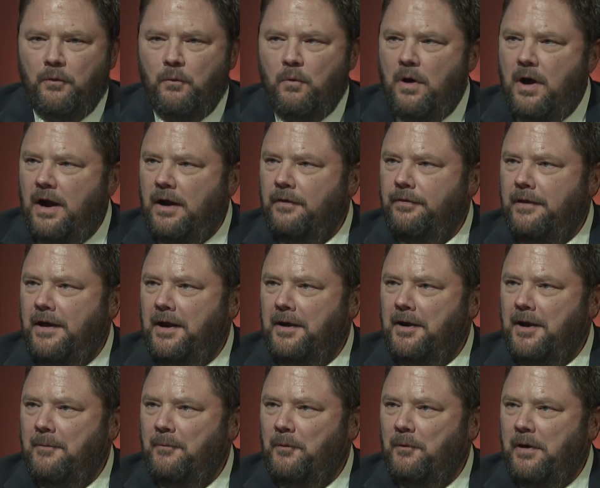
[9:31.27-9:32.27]
walkathon
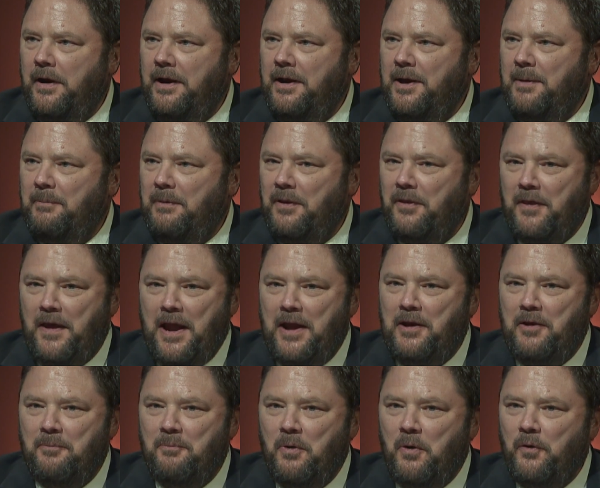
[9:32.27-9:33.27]
coming right up. And thank yep.
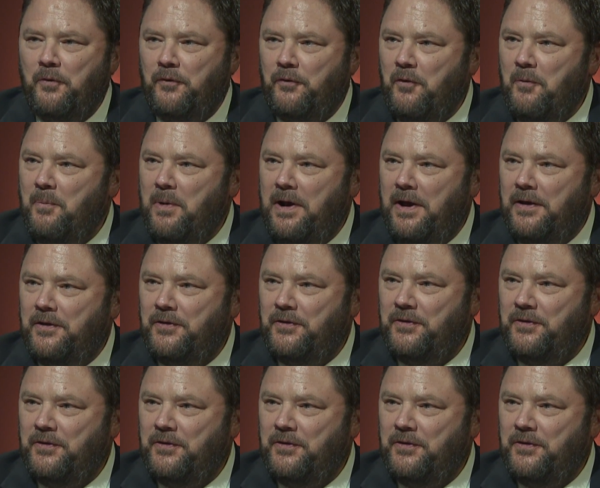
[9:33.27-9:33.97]
you both so much.